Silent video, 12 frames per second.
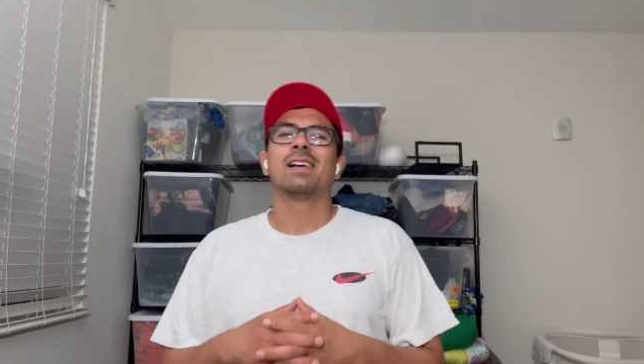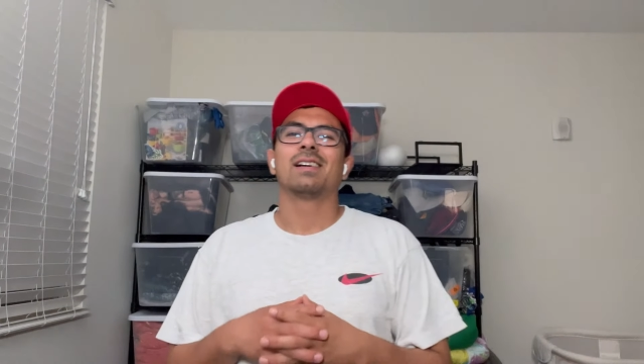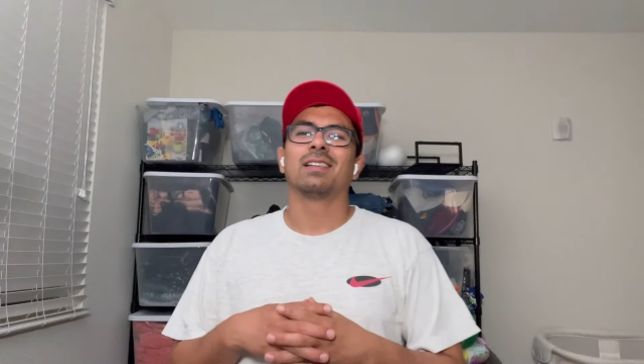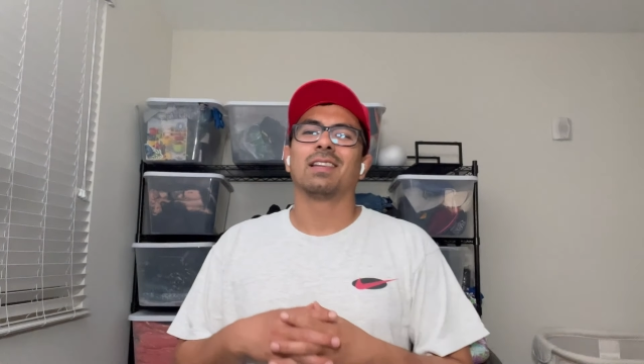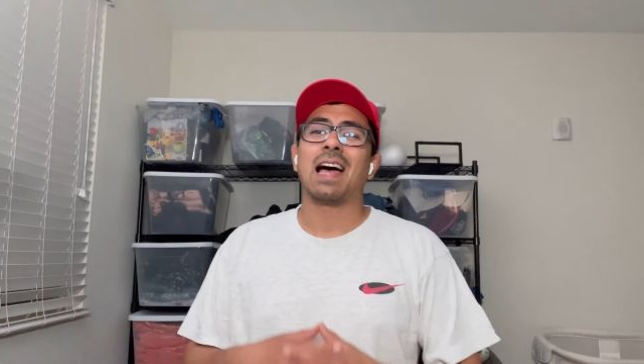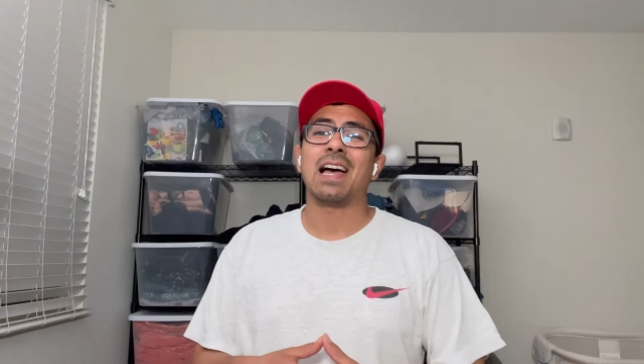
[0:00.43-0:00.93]

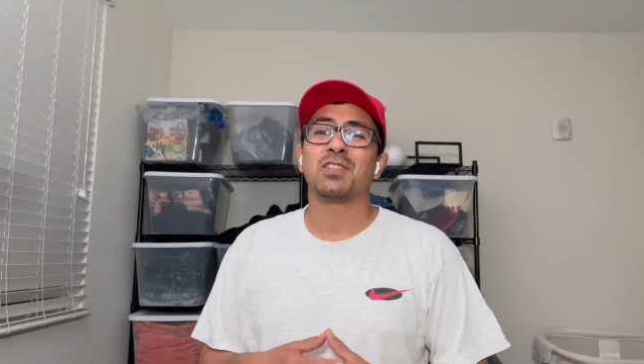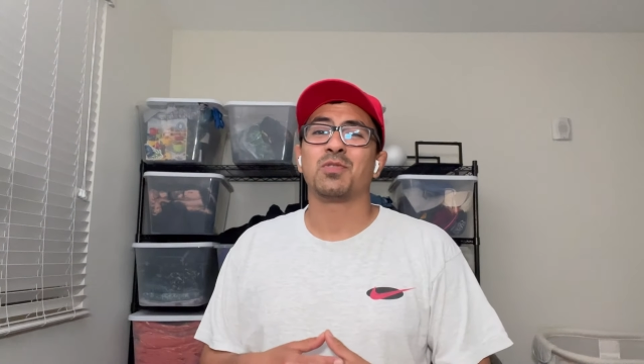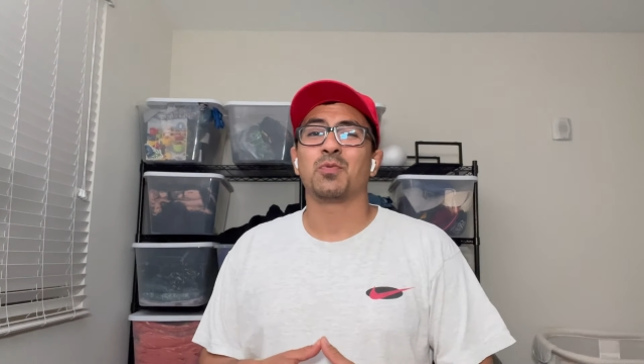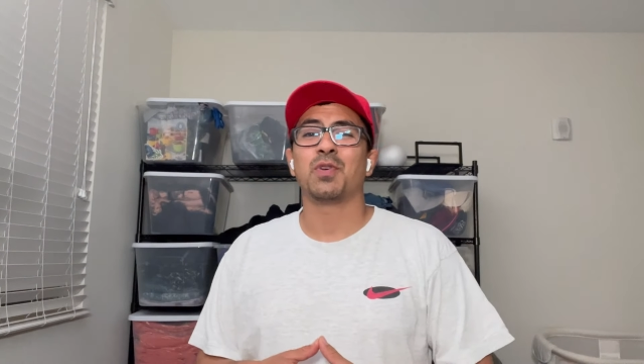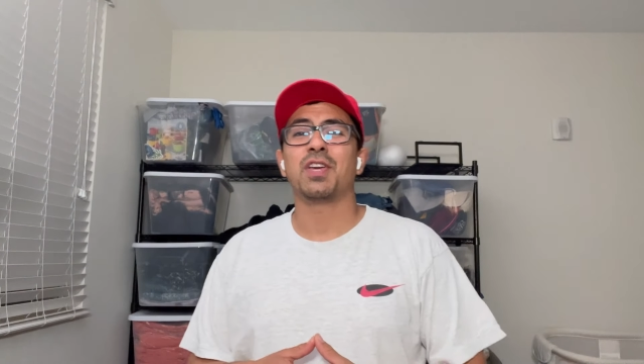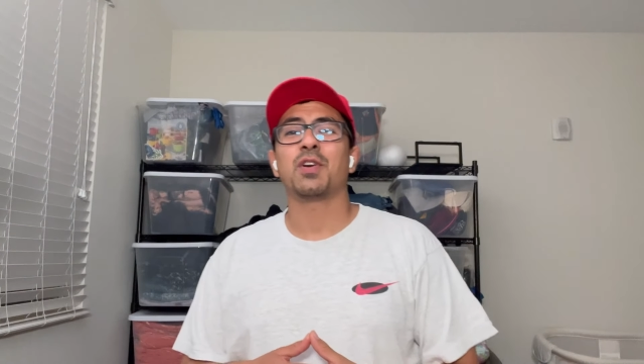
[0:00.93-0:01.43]
Last
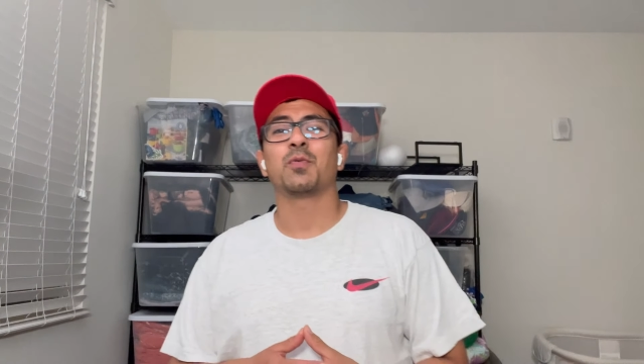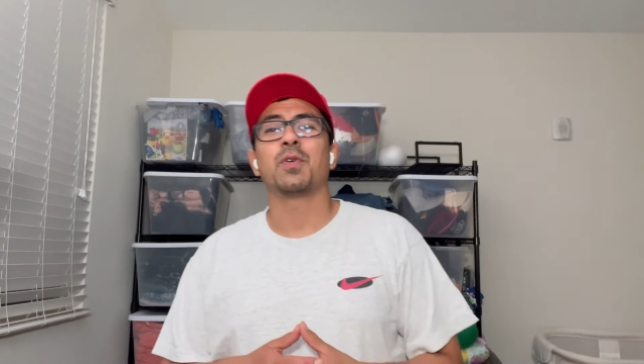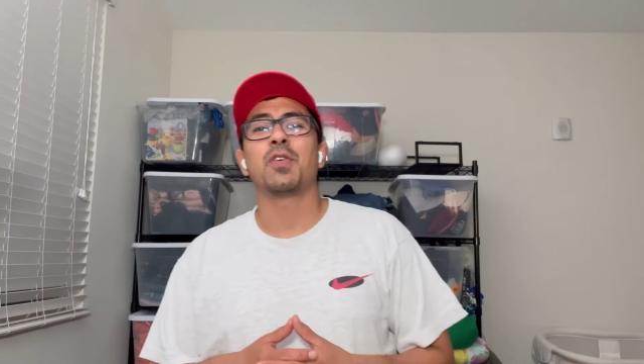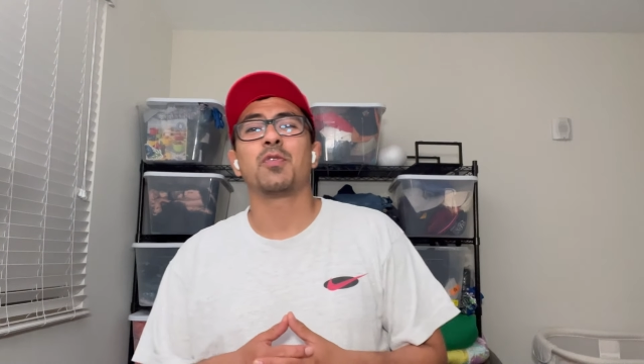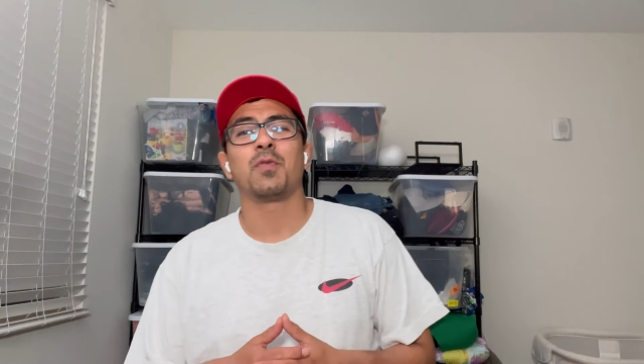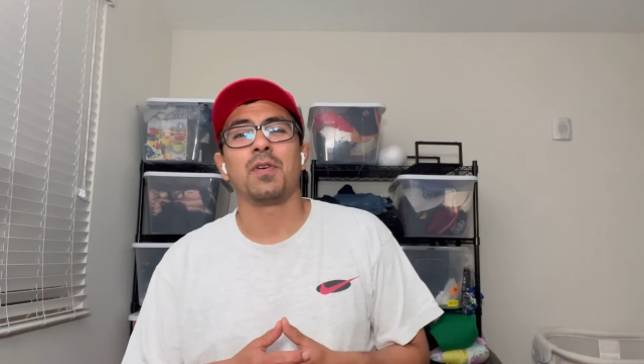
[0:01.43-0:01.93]
week,
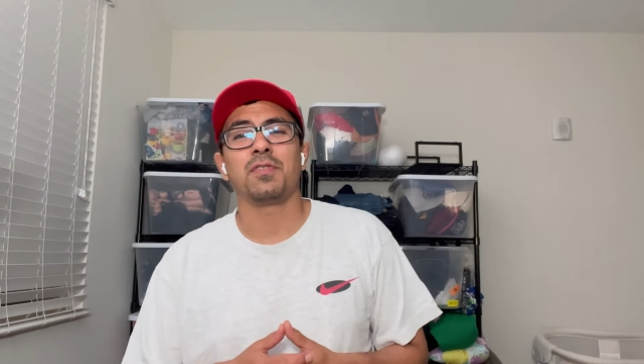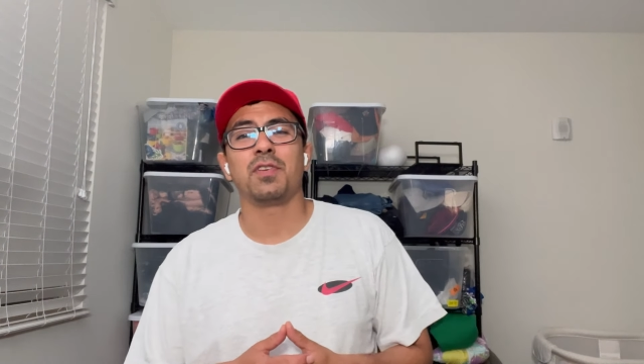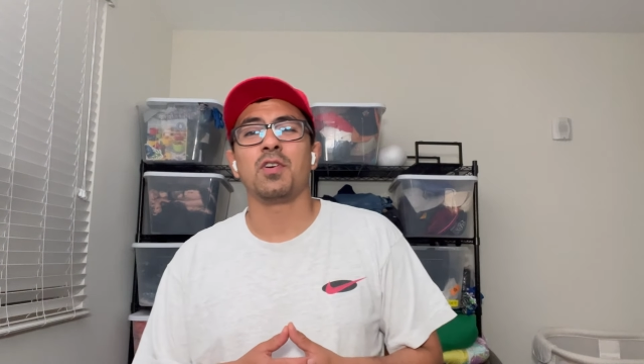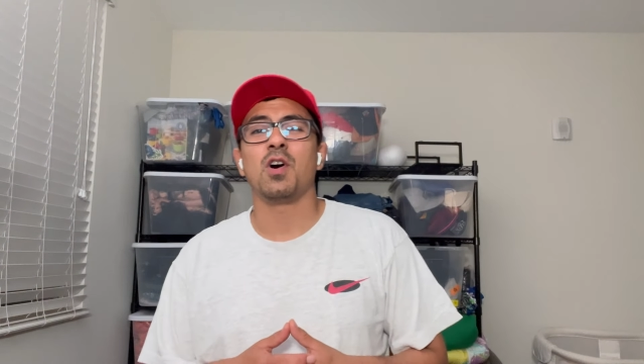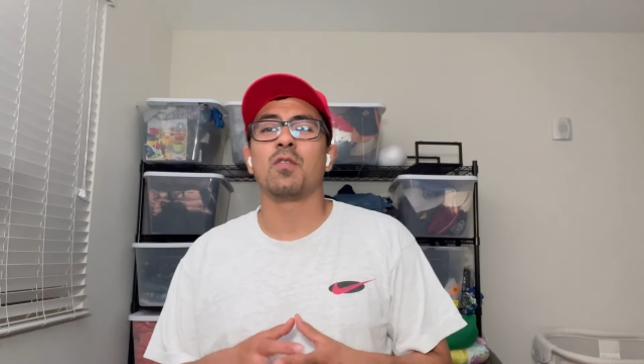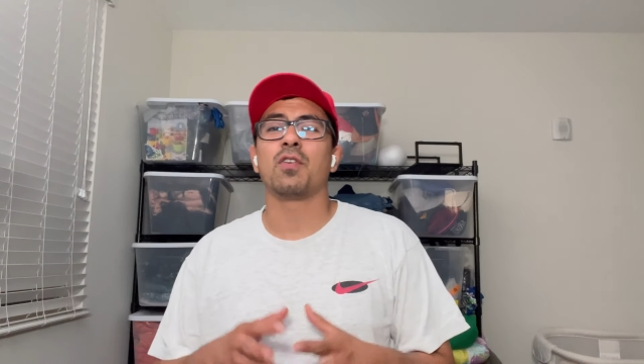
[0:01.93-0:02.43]
we
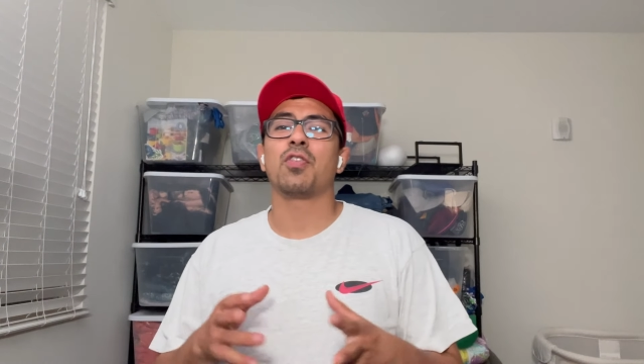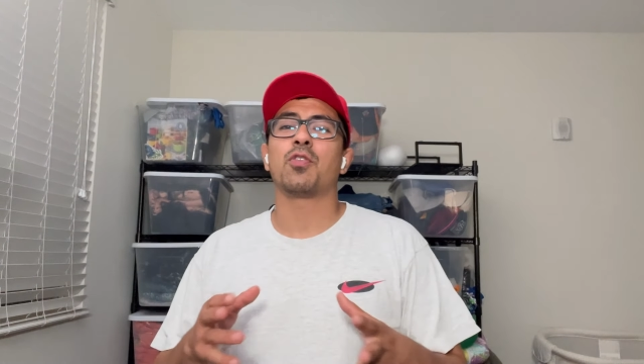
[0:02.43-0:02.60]
thrifted over